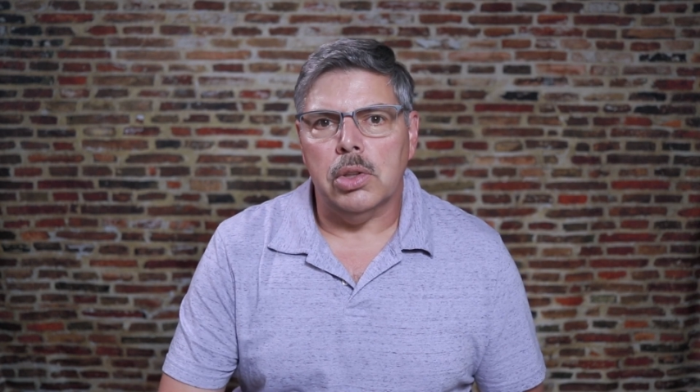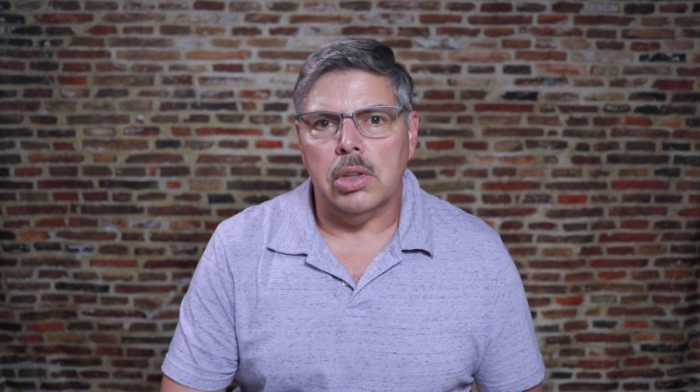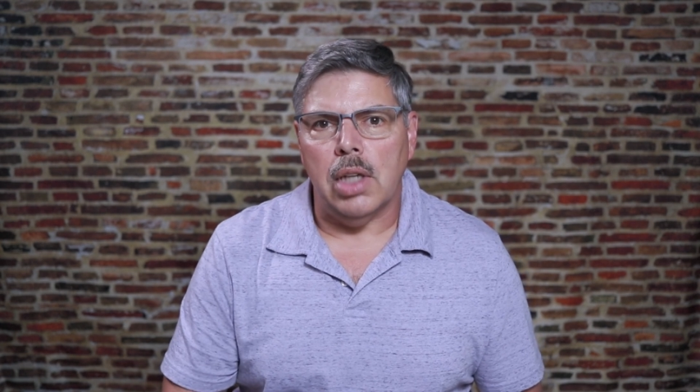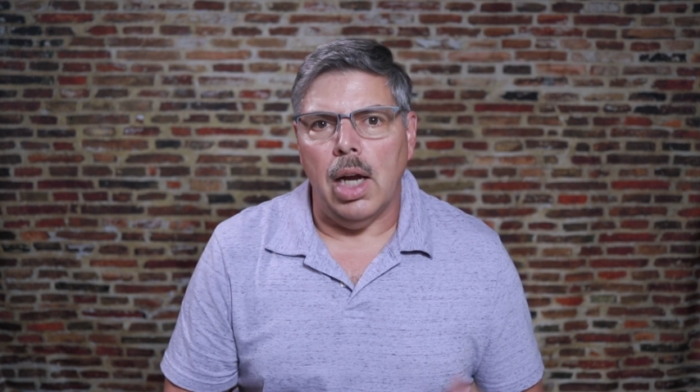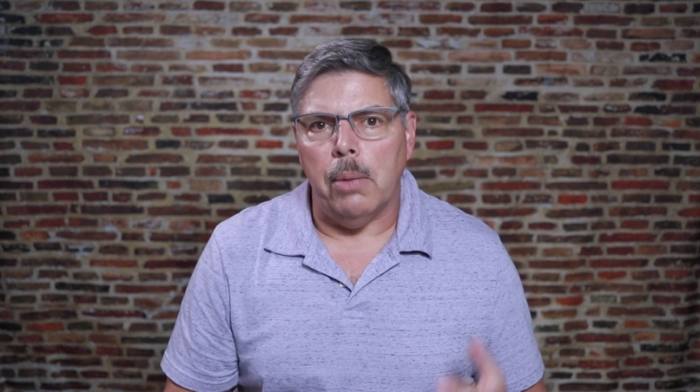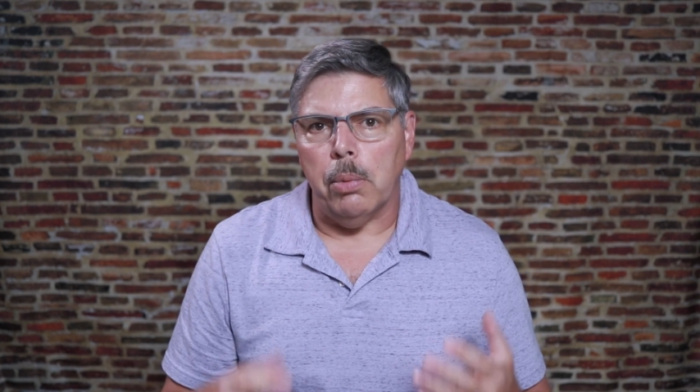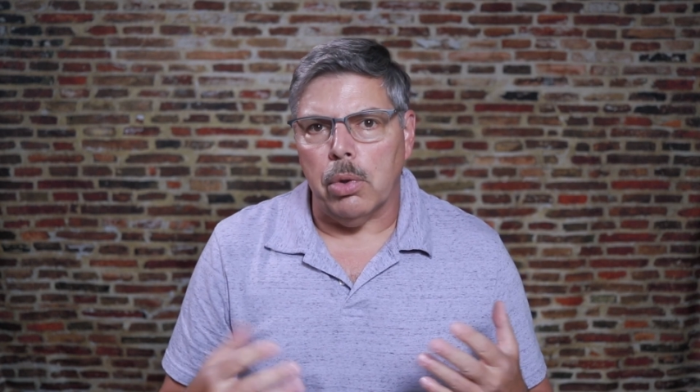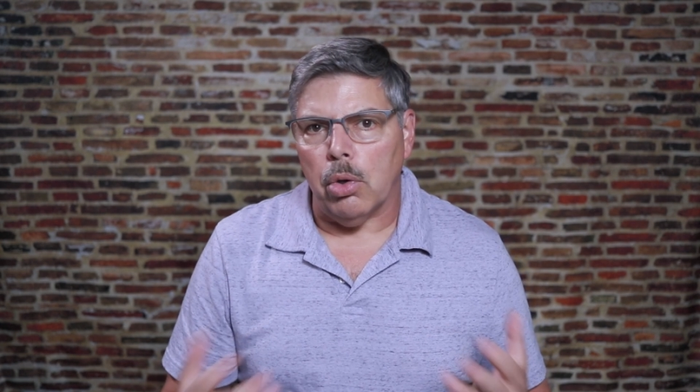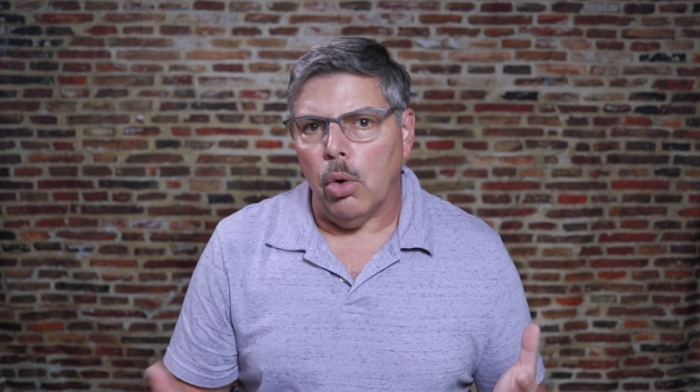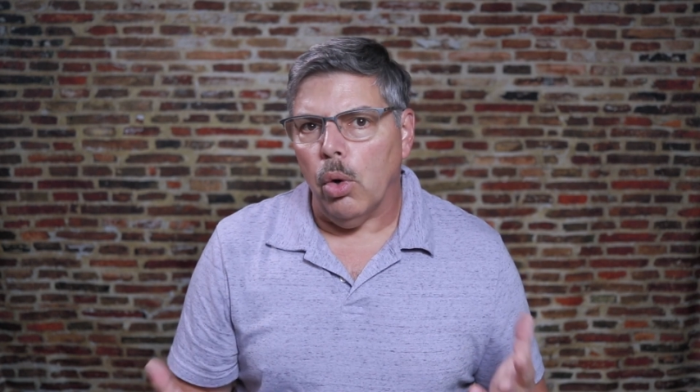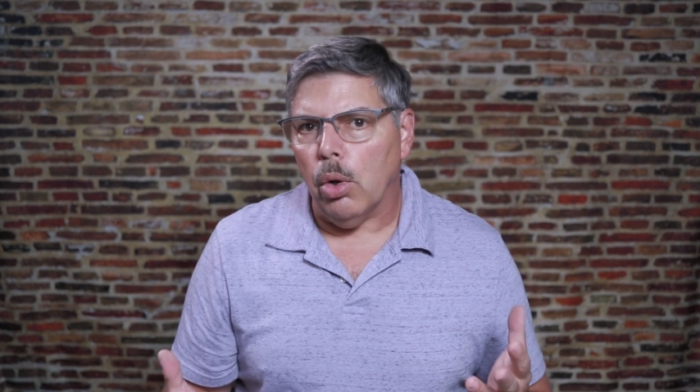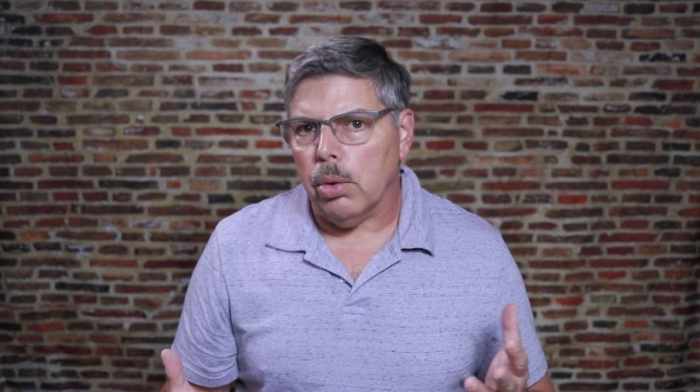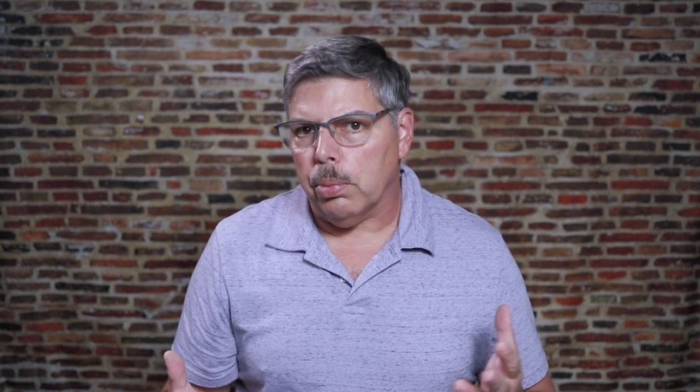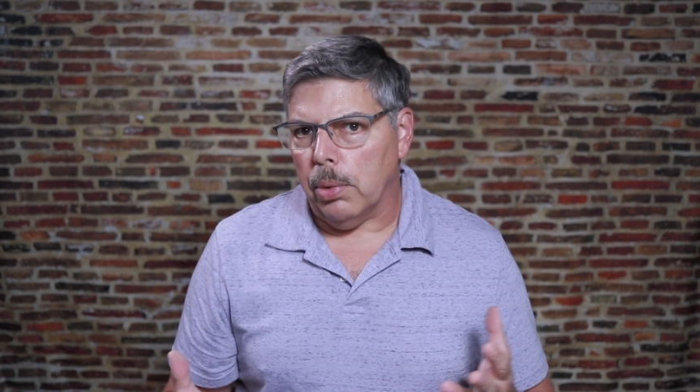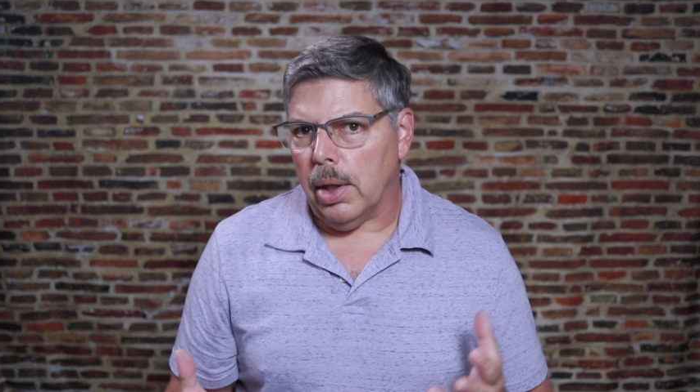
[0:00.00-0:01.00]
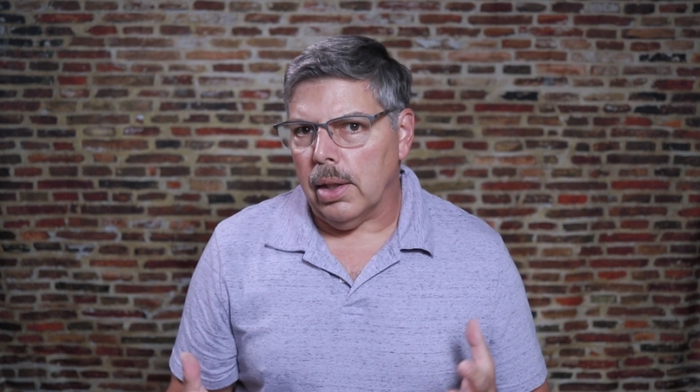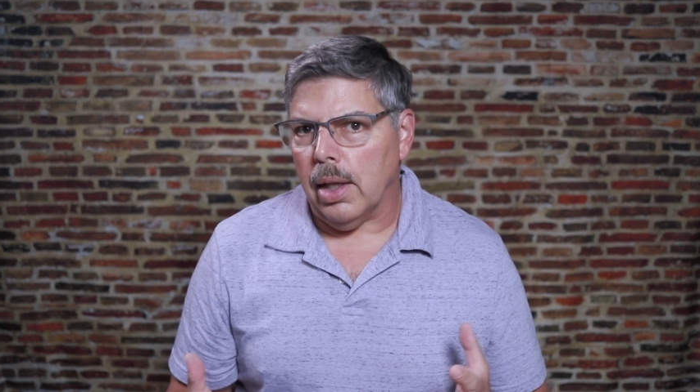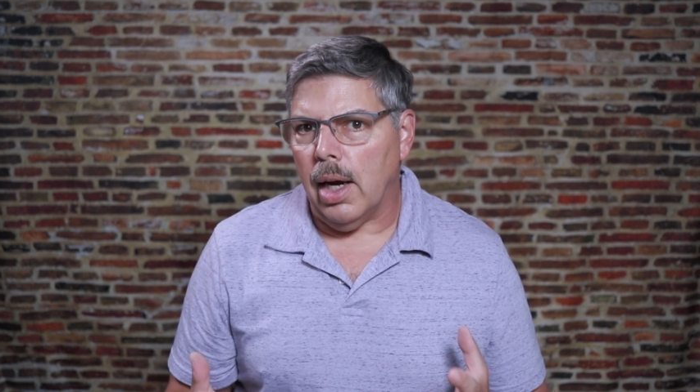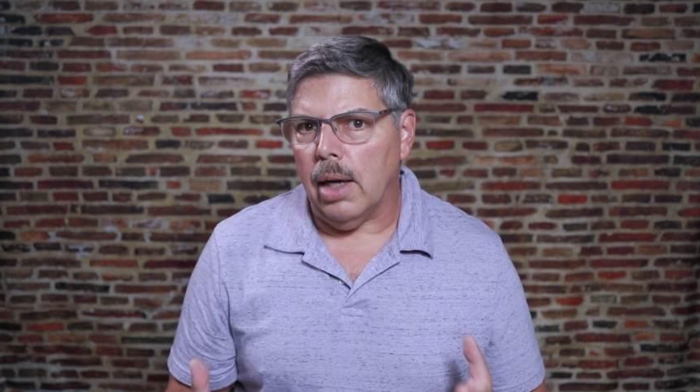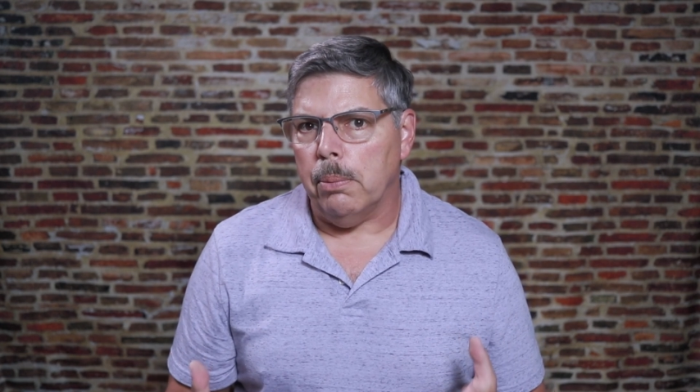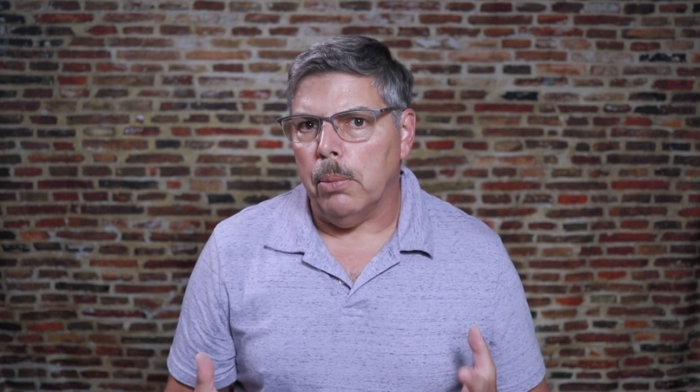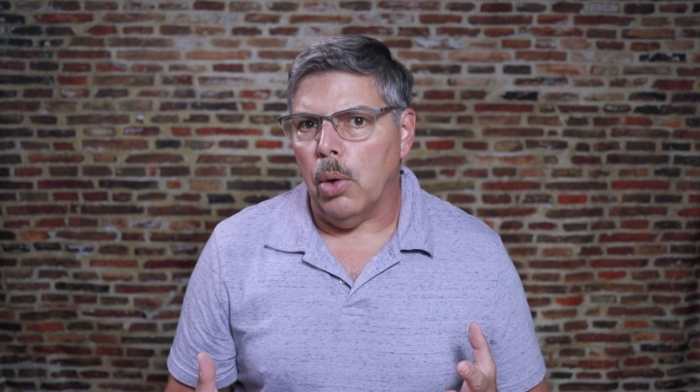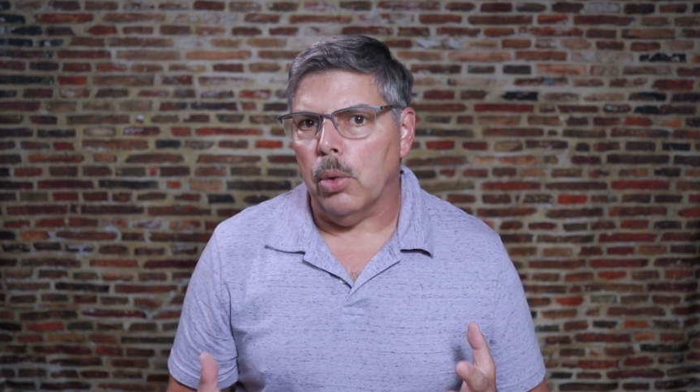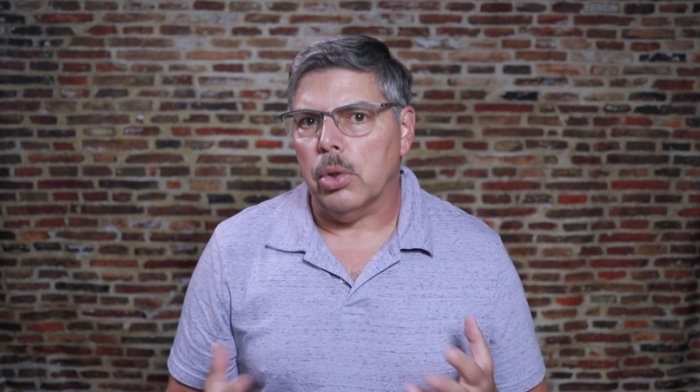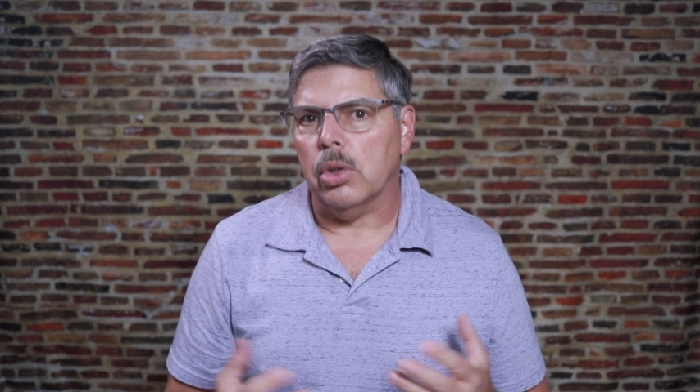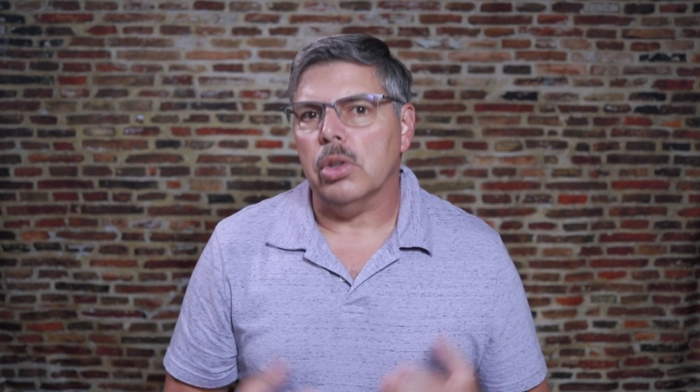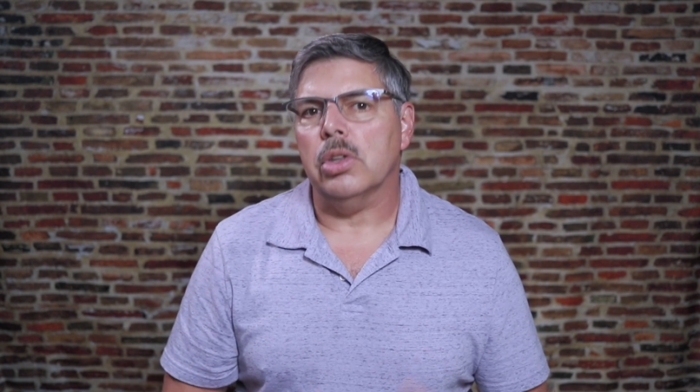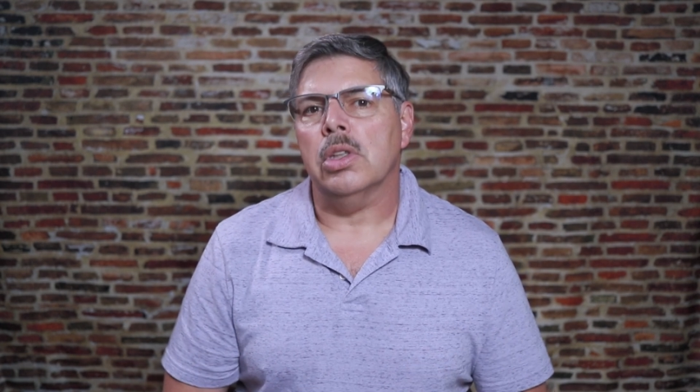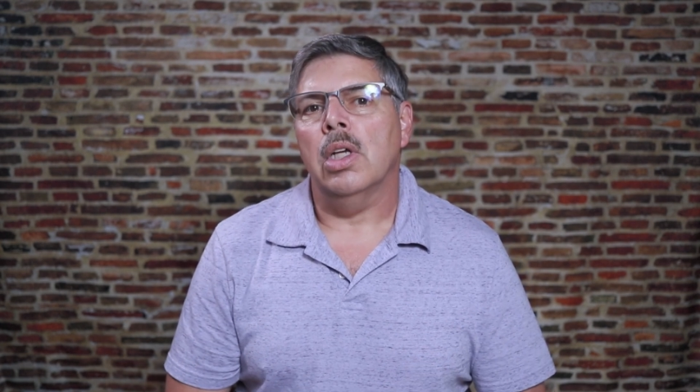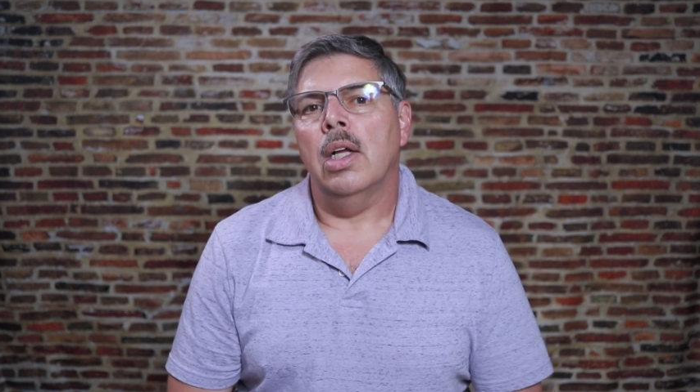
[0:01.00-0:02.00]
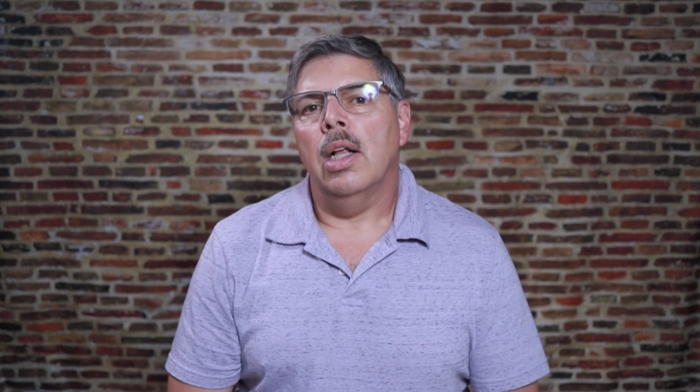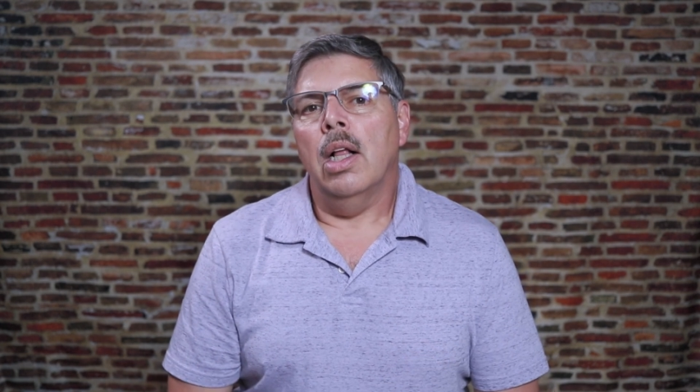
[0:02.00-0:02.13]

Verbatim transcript: times with old redline motors